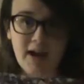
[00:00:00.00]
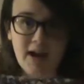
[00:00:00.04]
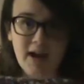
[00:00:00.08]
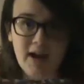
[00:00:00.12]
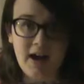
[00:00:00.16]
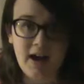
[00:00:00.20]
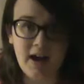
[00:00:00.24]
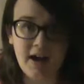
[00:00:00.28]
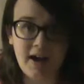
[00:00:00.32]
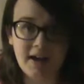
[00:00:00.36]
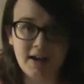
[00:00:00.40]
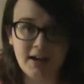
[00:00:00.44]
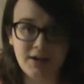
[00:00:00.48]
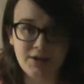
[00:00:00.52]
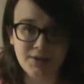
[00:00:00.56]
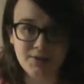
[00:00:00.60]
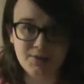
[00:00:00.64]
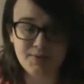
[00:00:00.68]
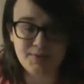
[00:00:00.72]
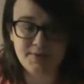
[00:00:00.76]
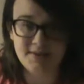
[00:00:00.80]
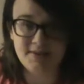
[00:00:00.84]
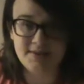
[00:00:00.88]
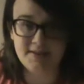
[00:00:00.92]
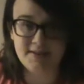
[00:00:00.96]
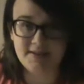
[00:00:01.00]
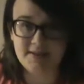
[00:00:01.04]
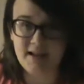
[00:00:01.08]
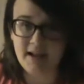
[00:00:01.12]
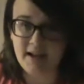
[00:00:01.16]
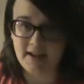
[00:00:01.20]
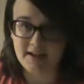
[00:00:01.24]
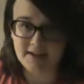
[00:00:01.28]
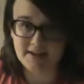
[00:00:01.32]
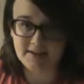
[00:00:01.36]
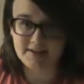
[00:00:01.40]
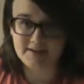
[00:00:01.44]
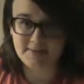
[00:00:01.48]
I used a
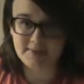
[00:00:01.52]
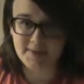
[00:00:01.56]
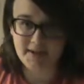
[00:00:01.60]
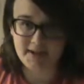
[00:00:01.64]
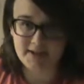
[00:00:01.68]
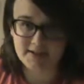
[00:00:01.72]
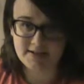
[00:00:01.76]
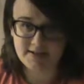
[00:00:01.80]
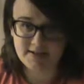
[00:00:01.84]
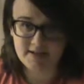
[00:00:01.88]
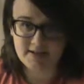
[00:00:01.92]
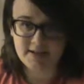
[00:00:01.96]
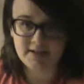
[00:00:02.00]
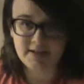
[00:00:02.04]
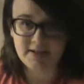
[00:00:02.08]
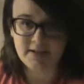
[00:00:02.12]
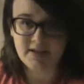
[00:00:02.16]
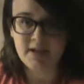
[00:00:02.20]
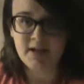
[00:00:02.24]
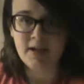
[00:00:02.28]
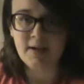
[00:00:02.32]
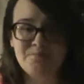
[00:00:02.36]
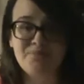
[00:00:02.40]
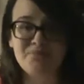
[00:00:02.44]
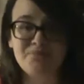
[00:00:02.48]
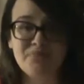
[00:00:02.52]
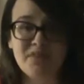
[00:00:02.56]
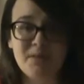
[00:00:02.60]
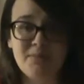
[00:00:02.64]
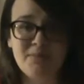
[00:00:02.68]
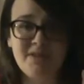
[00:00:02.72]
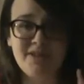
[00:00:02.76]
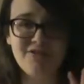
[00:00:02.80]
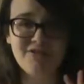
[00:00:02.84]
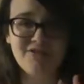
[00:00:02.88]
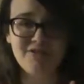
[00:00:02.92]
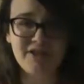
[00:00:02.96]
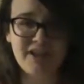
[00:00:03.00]
science magazine.
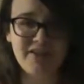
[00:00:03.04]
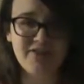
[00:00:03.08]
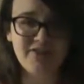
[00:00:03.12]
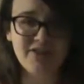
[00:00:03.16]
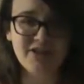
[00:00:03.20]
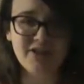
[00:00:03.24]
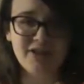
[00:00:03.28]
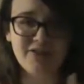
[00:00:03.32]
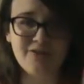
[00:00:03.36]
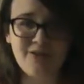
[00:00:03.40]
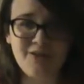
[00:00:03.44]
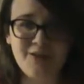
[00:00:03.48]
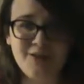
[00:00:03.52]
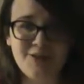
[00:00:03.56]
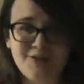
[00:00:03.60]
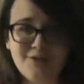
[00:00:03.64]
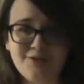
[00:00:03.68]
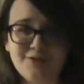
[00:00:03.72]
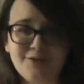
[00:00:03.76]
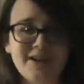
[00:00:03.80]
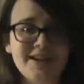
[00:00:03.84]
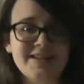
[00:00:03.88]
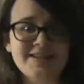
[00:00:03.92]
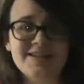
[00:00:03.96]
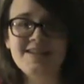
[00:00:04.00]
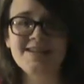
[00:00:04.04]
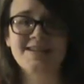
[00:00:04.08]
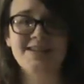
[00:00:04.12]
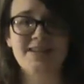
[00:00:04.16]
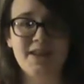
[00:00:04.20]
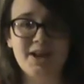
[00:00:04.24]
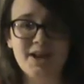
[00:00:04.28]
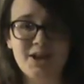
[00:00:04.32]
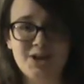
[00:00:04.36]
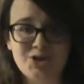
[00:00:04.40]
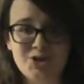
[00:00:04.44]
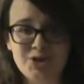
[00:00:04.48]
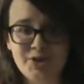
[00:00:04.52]
My favorite of all the phrases
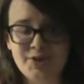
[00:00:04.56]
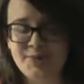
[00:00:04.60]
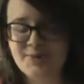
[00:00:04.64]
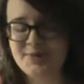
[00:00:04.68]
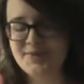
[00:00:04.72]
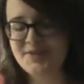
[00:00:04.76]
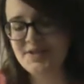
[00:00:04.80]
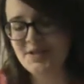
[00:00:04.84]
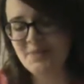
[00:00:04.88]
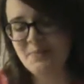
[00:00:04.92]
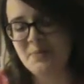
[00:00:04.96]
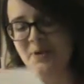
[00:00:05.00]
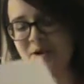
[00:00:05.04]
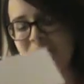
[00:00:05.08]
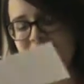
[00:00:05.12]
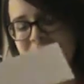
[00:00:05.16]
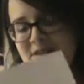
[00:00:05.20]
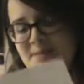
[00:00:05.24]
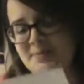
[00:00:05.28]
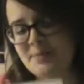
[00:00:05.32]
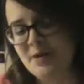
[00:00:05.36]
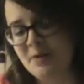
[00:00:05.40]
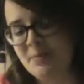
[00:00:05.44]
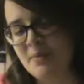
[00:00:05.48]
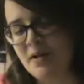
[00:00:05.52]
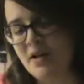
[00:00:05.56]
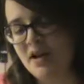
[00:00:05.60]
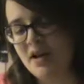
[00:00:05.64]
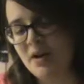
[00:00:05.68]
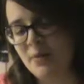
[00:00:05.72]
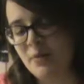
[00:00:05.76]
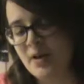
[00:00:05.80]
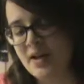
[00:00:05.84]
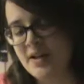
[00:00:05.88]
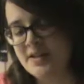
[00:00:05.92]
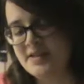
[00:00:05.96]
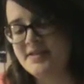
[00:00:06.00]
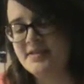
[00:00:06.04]
that I chose to put on this
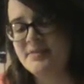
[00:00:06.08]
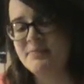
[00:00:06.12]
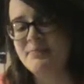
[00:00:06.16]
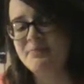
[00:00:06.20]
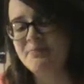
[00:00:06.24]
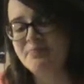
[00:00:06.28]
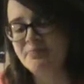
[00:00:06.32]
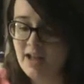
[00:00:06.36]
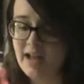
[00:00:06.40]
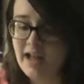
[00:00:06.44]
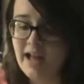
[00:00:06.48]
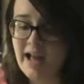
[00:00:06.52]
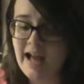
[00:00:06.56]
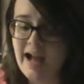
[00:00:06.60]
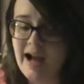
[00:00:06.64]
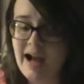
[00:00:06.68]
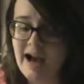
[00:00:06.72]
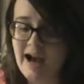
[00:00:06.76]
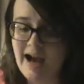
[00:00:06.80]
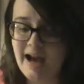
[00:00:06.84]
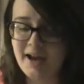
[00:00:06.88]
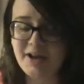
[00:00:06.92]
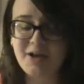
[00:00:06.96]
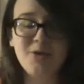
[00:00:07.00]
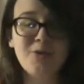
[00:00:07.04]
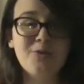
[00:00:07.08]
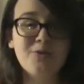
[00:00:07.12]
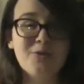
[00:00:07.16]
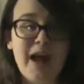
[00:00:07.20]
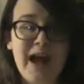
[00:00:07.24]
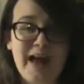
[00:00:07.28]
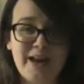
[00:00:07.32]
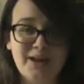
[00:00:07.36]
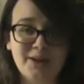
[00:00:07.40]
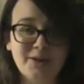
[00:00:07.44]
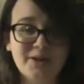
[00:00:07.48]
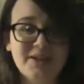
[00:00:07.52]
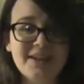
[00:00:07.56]
bookmark was, "I don't
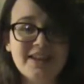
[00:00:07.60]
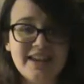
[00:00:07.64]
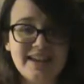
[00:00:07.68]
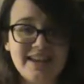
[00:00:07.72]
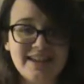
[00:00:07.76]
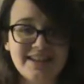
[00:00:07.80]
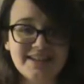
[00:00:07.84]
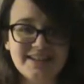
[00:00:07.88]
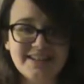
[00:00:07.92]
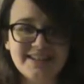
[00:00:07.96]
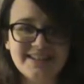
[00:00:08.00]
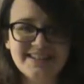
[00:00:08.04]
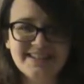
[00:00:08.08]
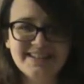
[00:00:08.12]
rattle, kid."